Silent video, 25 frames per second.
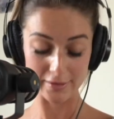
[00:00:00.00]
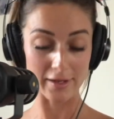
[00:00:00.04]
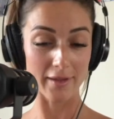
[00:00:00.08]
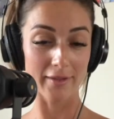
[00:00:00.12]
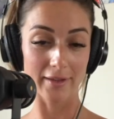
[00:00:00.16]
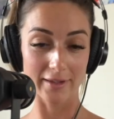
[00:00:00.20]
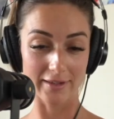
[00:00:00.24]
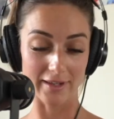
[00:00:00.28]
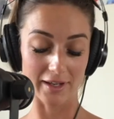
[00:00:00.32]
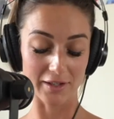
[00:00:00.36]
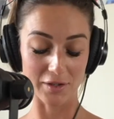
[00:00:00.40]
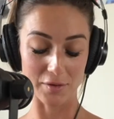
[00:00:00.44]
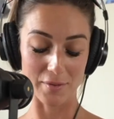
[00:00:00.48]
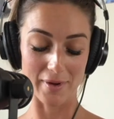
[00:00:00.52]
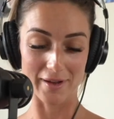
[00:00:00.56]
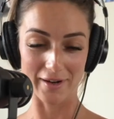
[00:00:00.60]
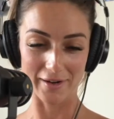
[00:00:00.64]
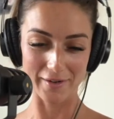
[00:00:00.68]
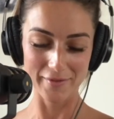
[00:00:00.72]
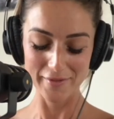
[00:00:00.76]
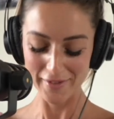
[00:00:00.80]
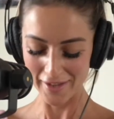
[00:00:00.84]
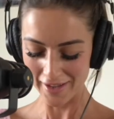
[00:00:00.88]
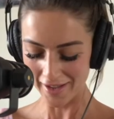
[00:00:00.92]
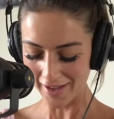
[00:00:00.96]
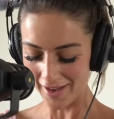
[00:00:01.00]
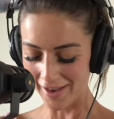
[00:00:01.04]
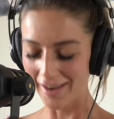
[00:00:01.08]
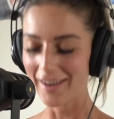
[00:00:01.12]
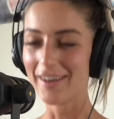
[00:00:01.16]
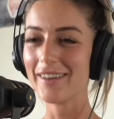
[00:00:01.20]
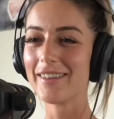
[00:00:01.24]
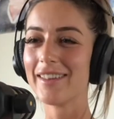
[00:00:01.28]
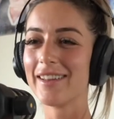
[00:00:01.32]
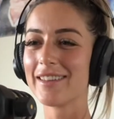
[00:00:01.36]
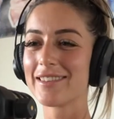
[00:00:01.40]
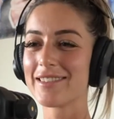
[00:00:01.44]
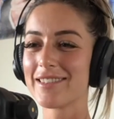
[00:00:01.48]
sexual about it.
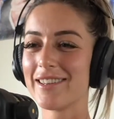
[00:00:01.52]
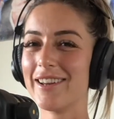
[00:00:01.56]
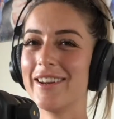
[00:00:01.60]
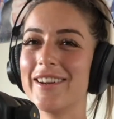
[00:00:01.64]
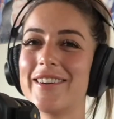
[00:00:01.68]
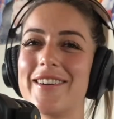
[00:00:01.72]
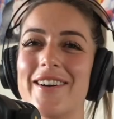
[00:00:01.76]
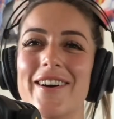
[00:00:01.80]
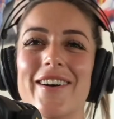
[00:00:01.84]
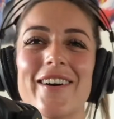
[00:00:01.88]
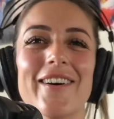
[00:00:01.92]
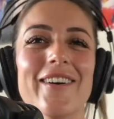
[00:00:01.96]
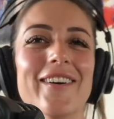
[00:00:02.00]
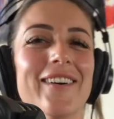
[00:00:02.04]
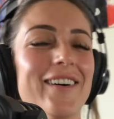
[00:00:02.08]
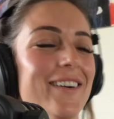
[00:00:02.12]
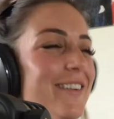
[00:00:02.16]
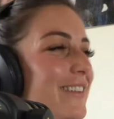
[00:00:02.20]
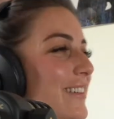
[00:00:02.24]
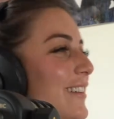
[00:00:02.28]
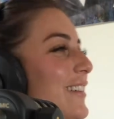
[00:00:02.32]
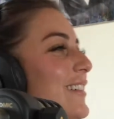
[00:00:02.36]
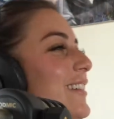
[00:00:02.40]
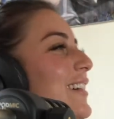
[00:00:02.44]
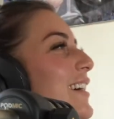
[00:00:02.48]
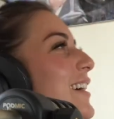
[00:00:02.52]
That's so cool.